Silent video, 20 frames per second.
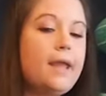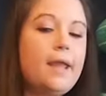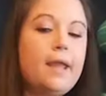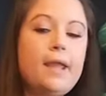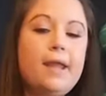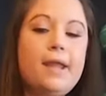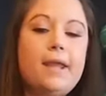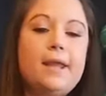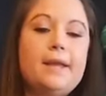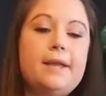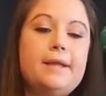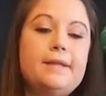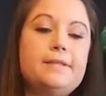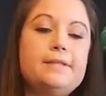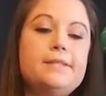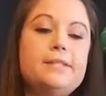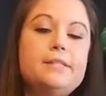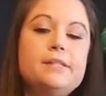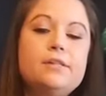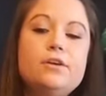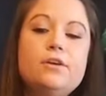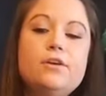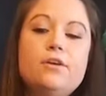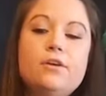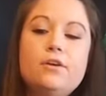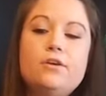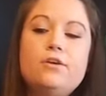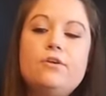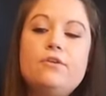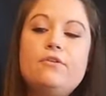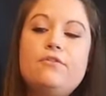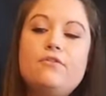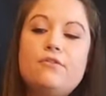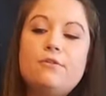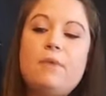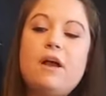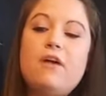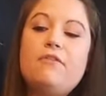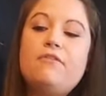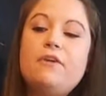And for
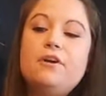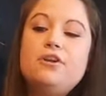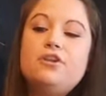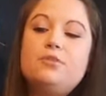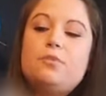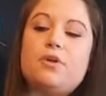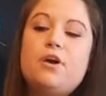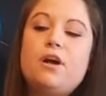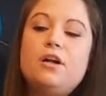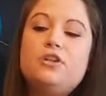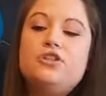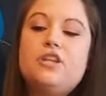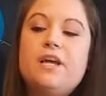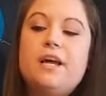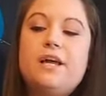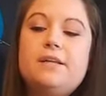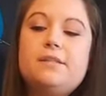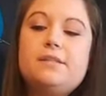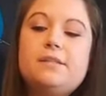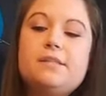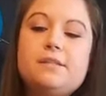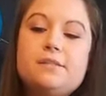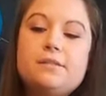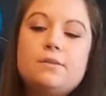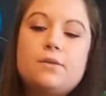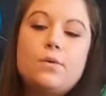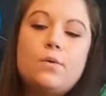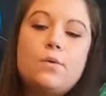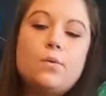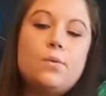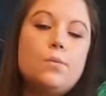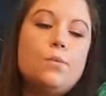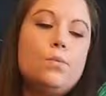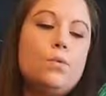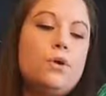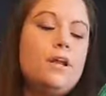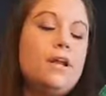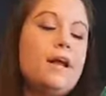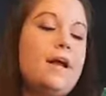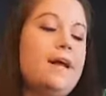my first project,
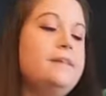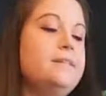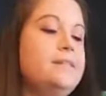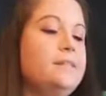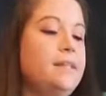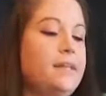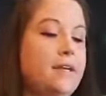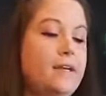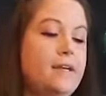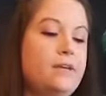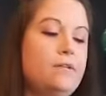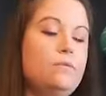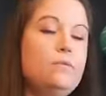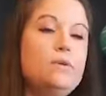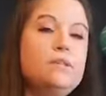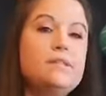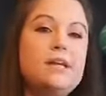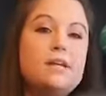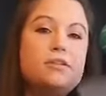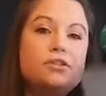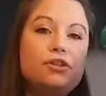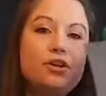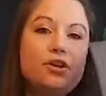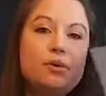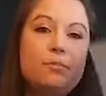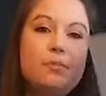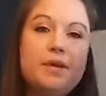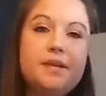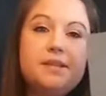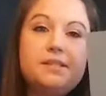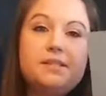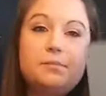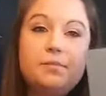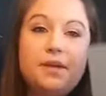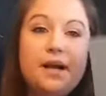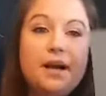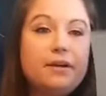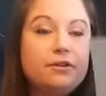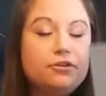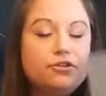what I did was I took a piece of
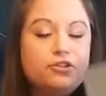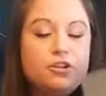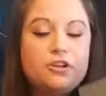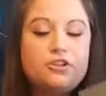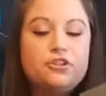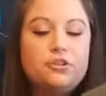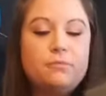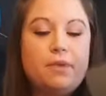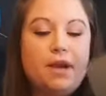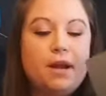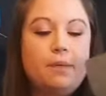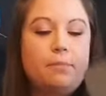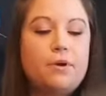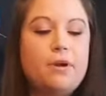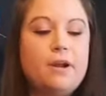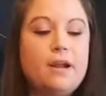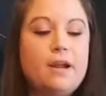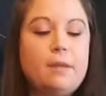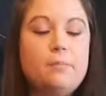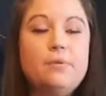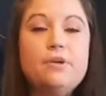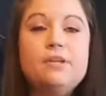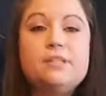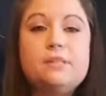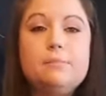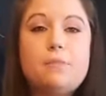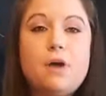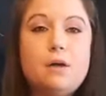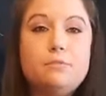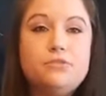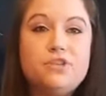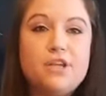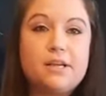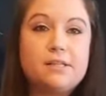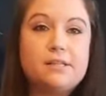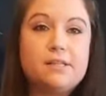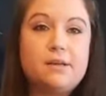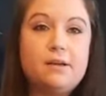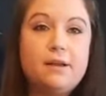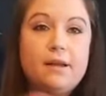black construction paper and I put some
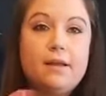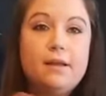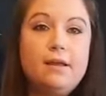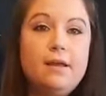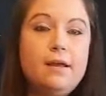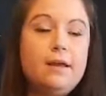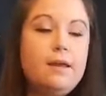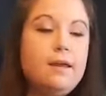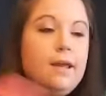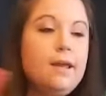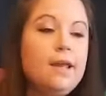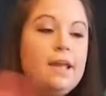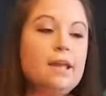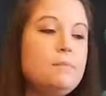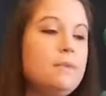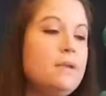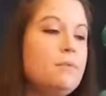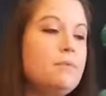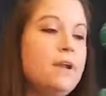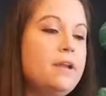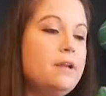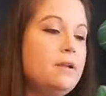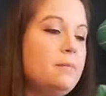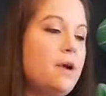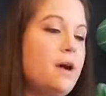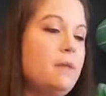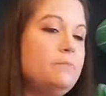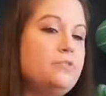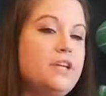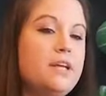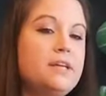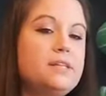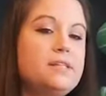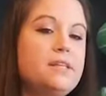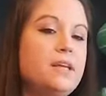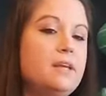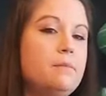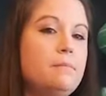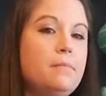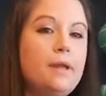objects on it. It can be random objects.
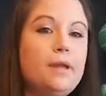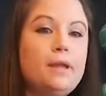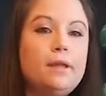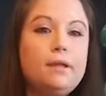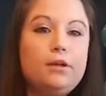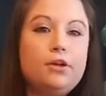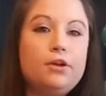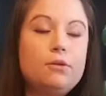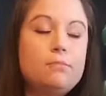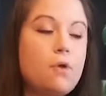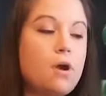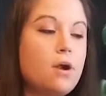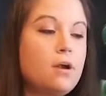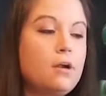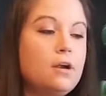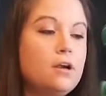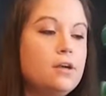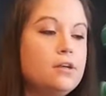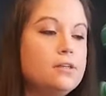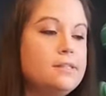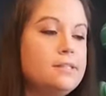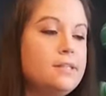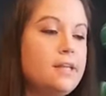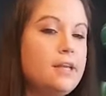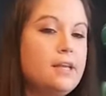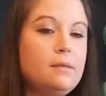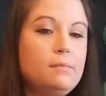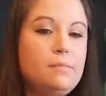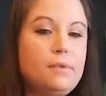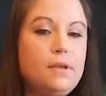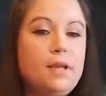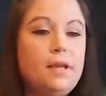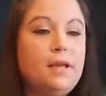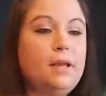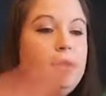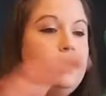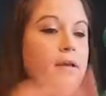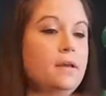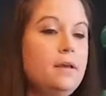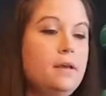It can be your markers. It could
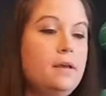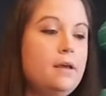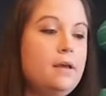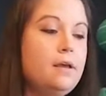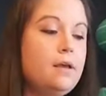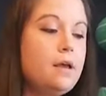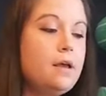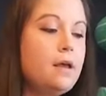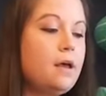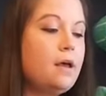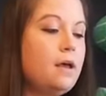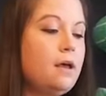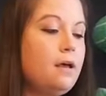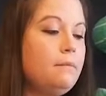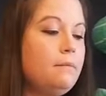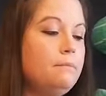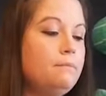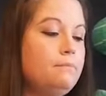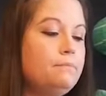be a